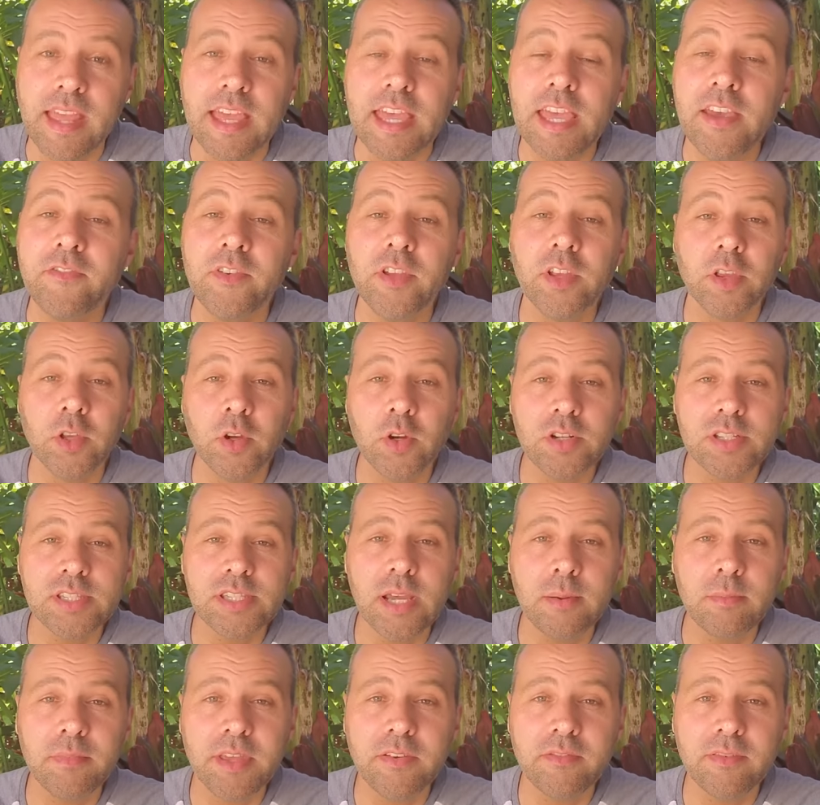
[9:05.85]
If you learned
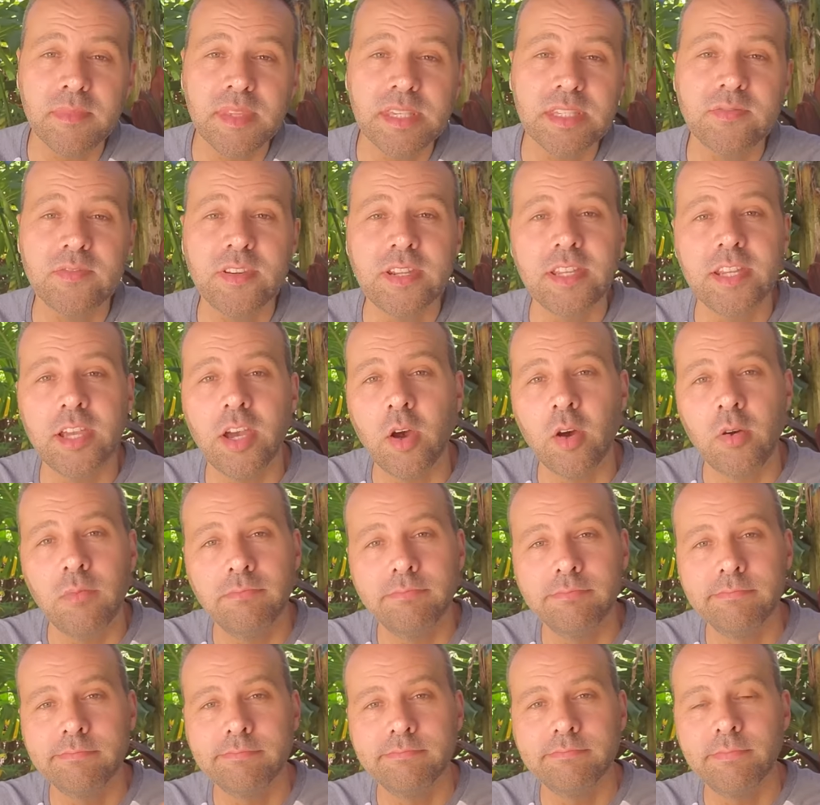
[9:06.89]
something from this video,
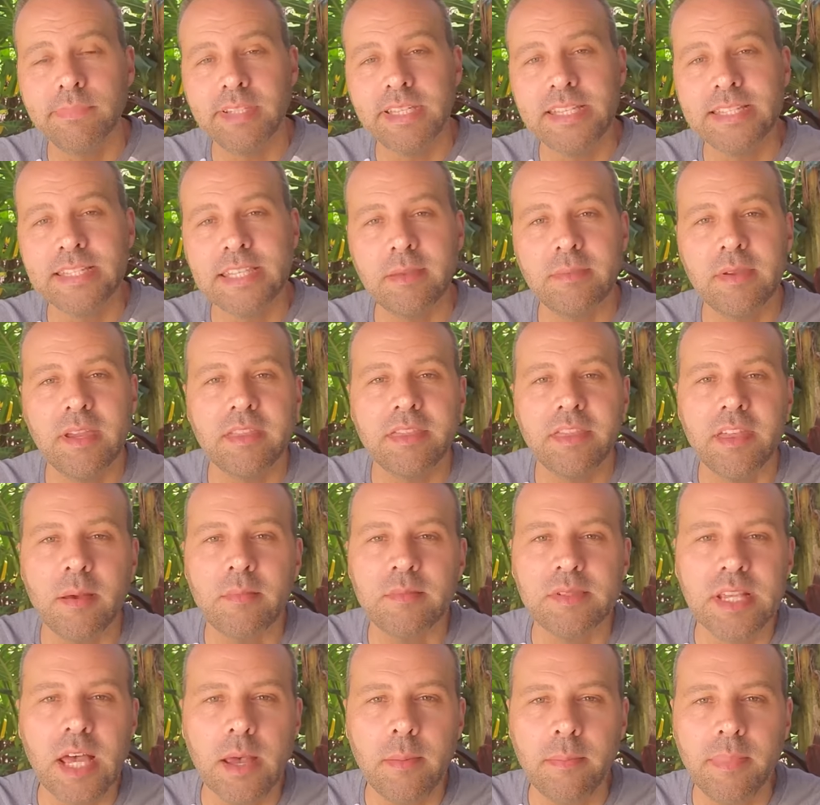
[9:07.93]
please give me a
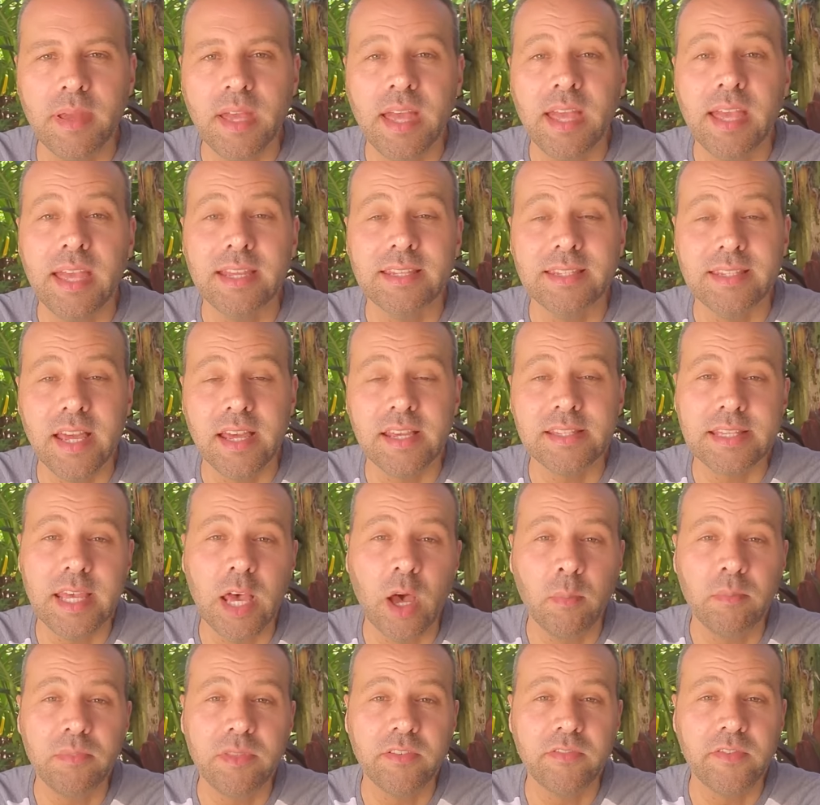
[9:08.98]
thumbs up. It does
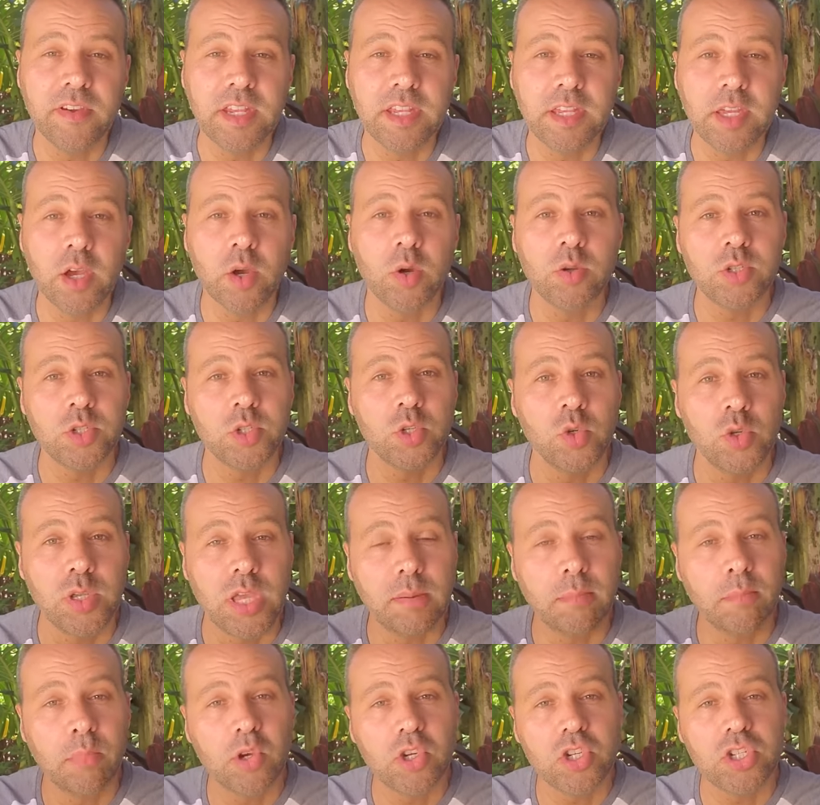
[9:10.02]
help the video to
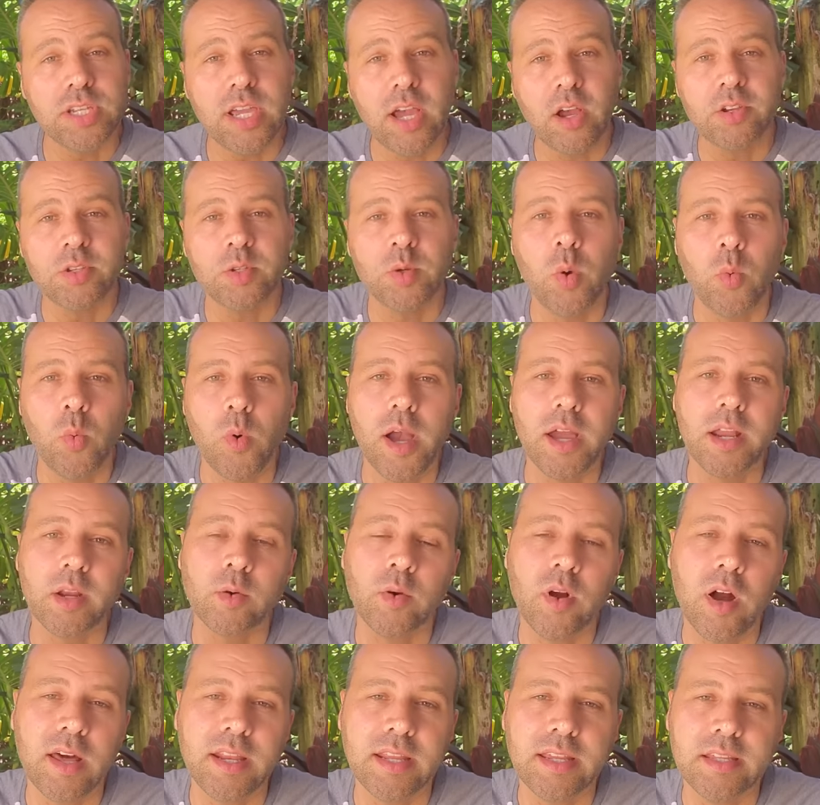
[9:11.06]
get pushed out to a
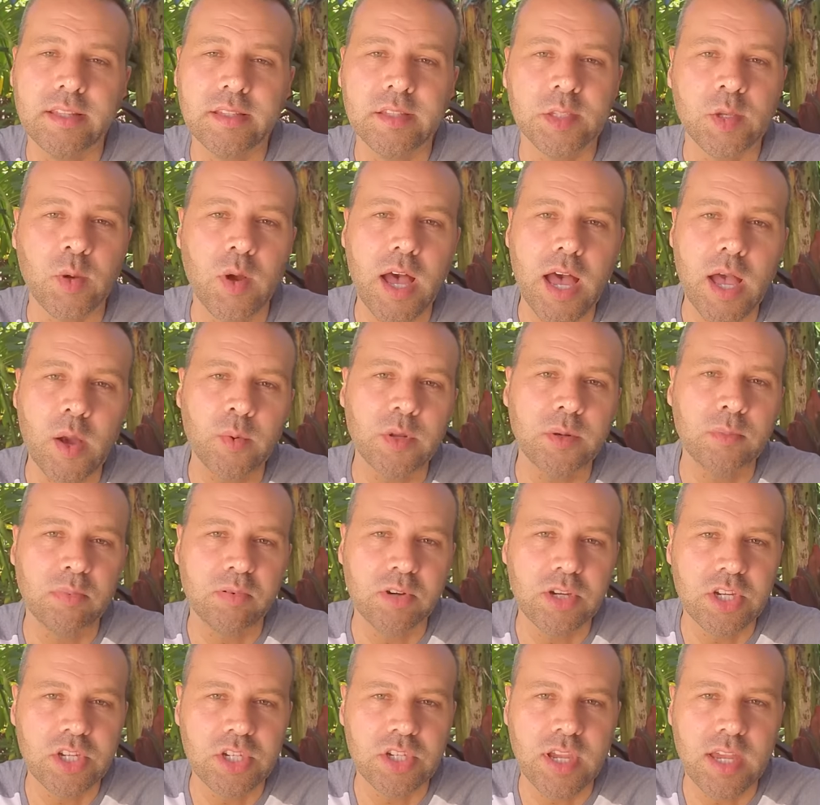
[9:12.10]
wider audience, so I would
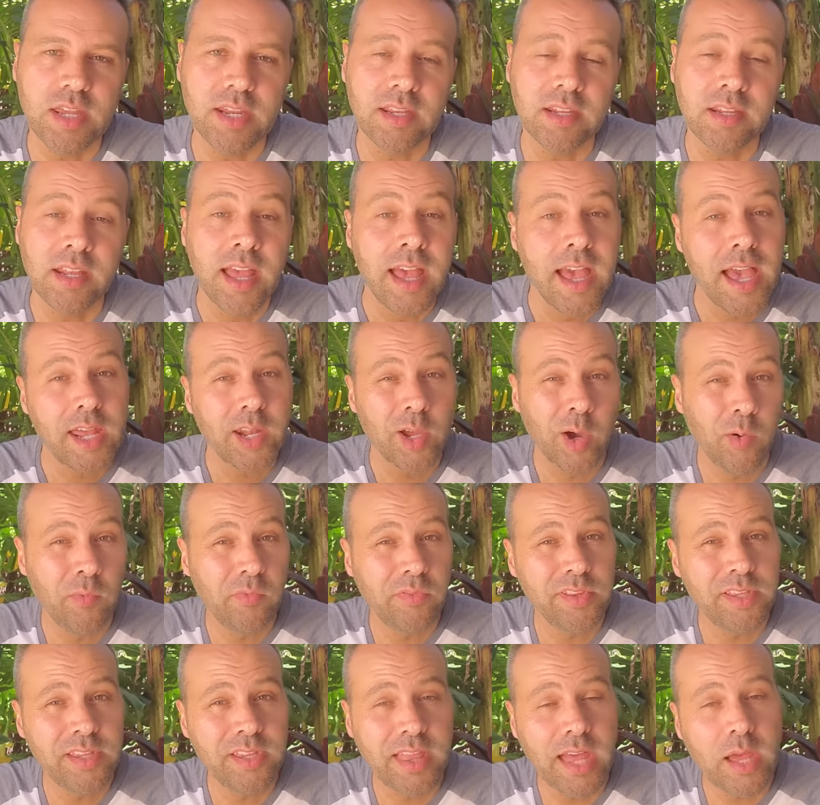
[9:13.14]
appreciate it, and
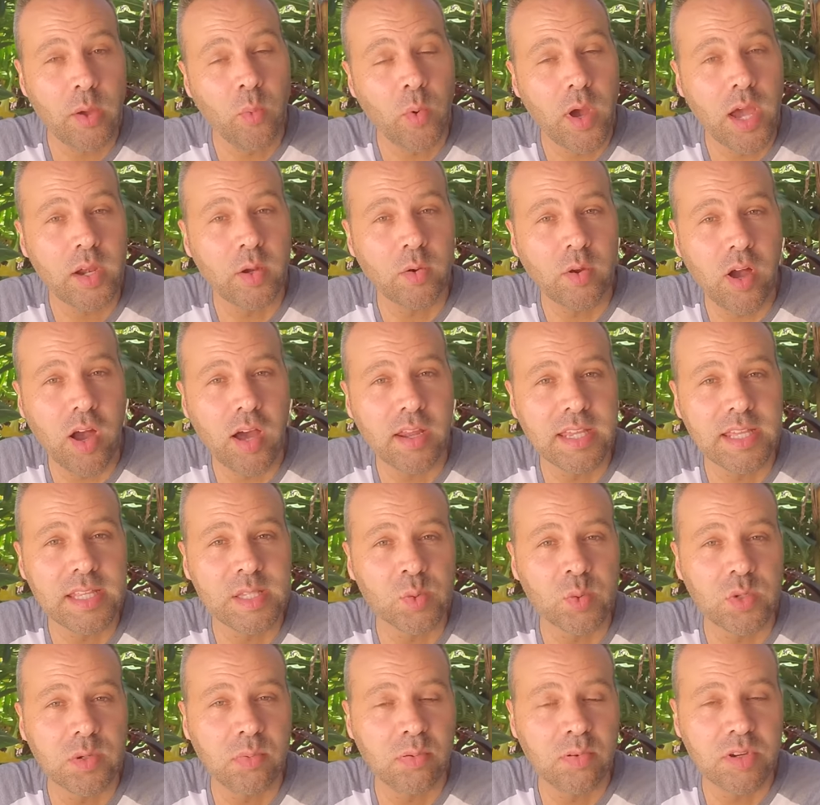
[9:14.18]
hopefully that wider audience
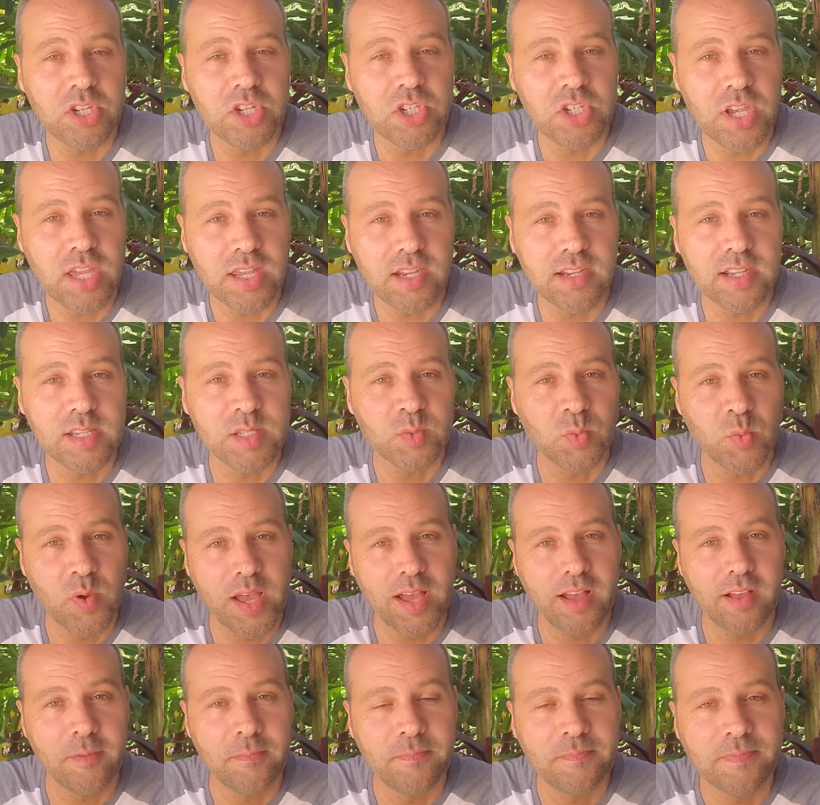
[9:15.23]
would appreciate it as
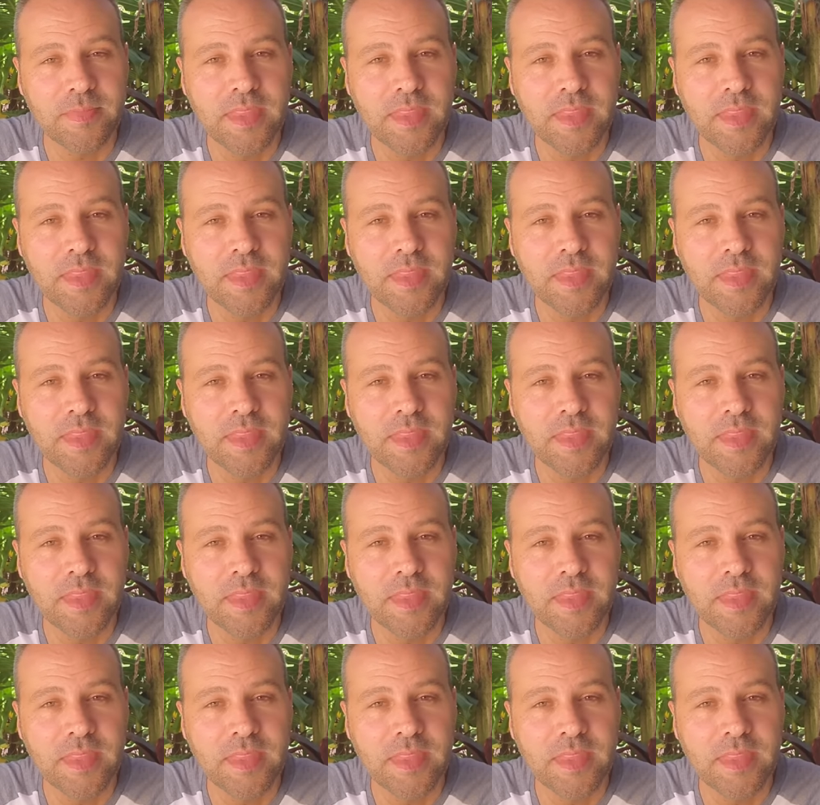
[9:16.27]
well.